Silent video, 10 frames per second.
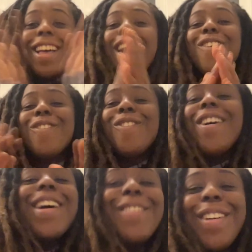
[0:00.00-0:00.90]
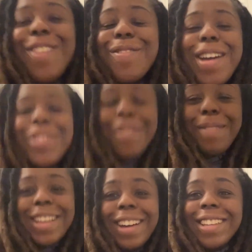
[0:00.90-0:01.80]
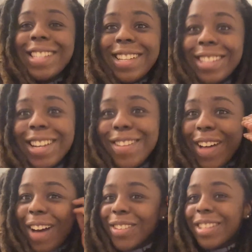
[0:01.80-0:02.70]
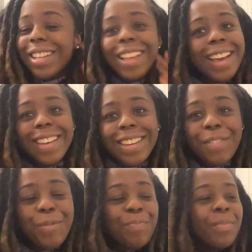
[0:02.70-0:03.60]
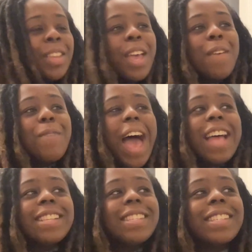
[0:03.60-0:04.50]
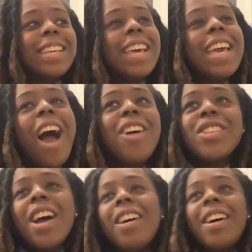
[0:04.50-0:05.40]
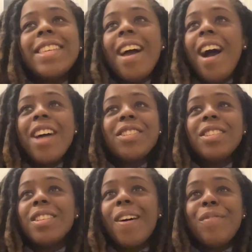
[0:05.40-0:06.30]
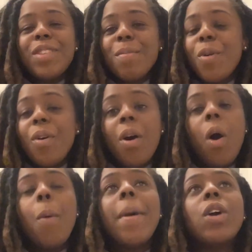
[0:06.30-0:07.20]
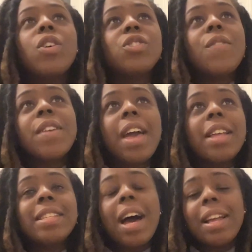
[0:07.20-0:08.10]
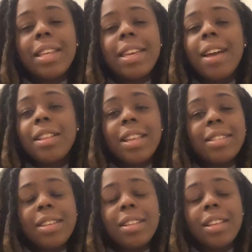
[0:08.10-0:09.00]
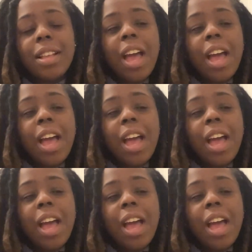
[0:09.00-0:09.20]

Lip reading: like, wait, not my guy teaching him how to, like... And, I just loved them all. Oh my gosh, don't forget, Ty Lee, listen.